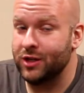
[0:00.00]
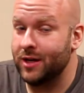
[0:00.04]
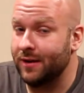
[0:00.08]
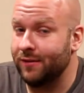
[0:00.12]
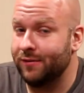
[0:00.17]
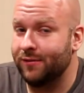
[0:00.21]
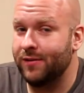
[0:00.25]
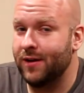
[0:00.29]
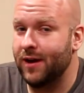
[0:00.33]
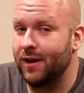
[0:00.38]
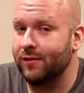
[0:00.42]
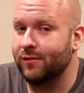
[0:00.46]
and I've
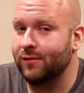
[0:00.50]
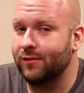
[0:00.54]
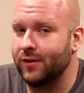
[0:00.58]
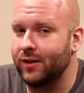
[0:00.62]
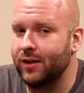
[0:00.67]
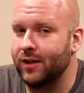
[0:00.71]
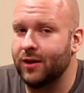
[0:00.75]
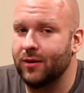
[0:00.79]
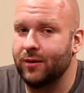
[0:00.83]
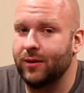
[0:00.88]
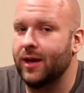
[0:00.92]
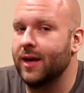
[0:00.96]
found
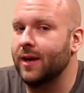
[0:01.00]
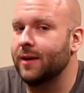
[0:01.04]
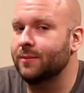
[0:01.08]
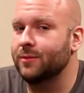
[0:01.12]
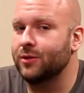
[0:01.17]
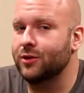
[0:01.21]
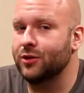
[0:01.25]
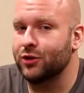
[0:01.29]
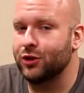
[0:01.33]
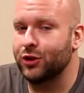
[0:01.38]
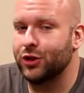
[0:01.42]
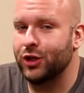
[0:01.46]
video
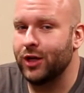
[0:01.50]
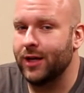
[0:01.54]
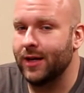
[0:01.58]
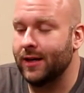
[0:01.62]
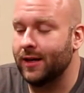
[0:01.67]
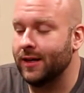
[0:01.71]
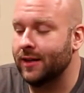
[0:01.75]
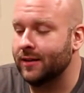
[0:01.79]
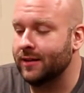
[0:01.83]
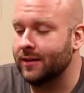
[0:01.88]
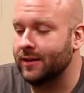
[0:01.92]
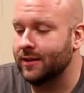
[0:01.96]
games and shit
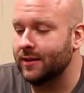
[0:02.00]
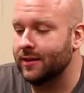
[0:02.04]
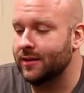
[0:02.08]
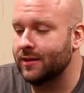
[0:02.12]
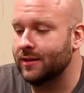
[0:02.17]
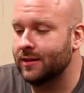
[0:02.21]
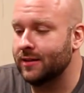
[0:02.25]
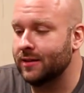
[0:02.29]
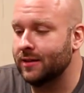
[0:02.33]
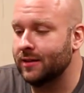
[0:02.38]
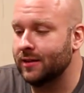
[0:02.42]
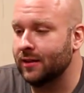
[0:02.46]
in this
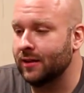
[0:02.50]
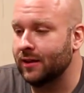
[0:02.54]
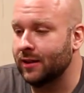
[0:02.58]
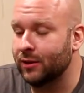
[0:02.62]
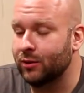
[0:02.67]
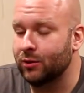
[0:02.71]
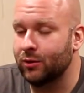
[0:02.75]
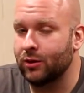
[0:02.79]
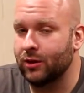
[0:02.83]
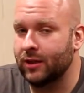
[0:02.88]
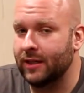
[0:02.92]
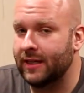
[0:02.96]

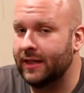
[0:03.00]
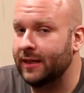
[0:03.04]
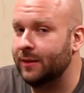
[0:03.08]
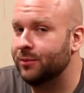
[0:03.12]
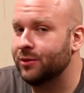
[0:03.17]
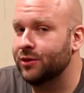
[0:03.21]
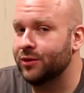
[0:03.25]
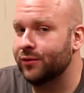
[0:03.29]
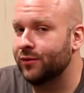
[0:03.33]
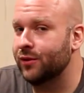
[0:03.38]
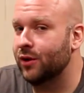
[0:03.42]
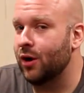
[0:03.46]
literal
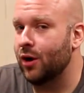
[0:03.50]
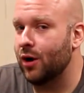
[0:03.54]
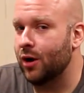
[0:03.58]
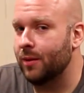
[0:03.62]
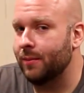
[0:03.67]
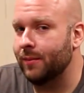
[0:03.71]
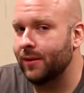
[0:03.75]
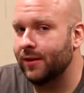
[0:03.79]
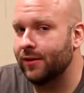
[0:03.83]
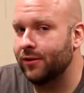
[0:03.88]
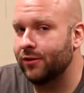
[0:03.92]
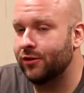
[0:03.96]
heaps of
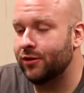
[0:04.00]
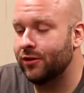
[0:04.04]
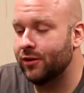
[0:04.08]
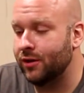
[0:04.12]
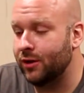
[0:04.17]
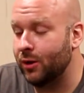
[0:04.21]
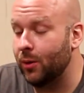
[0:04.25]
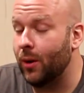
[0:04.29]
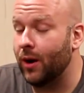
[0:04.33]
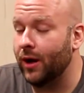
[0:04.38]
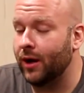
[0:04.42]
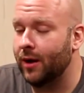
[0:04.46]
garbage.
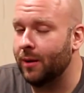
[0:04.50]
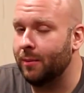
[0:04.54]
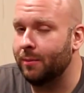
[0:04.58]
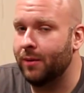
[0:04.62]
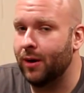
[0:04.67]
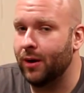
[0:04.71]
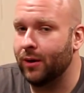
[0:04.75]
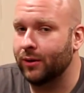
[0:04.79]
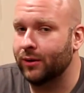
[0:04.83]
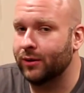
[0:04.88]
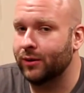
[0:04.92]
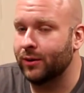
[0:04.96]
You want to come
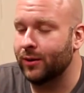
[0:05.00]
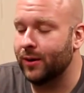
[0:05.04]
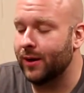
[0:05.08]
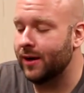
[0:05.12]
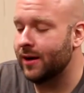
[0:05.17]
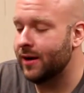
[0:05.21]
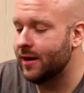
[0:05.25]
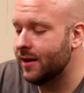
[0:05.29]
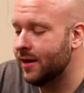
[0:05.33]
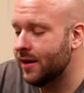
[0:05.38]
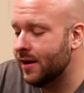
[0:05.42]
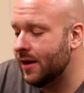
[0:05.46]
poke through it?"
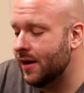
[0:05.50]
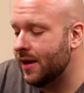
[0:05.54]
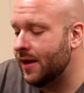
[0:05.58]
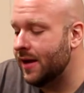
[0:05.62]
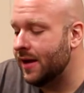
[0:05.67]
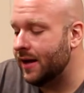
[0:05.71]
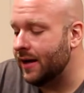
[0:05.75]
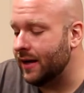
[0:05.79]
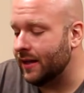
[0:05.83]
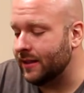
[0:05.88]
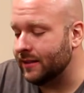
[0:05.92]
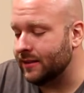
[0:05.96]

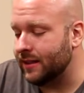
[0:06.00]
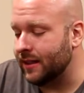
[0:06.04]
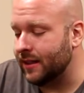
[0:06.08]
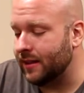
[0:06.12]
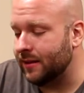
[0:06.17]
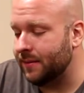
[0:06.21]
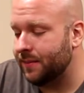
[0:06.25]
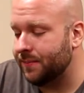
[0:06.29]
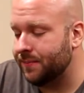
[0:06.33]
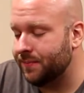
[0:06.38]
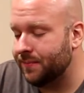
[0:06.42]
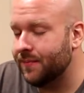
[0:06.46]
And I was like,
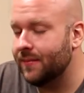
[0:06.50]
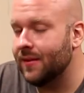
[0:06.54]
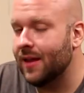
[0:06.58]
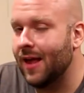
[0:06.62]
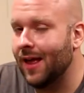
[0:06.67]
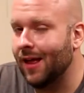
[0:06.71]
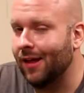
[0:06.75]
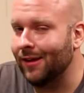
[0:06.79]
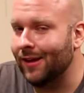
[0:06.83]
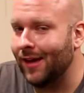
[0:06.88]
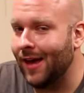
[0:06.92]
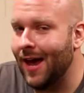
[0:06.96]

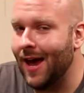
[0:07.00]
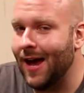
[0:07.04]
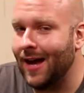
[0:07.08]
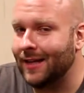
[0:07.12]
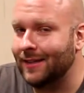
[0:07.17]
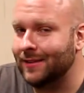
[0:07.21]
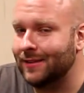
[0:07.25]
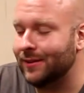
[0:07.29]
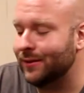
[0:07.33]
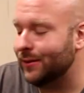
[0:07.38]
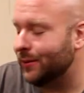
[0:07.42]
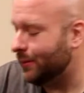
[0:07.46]
hell yeah, I
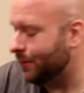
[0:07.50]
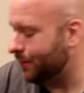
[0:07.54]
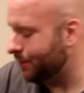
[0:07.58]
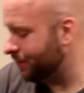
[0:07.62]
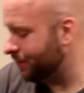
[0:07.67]
do.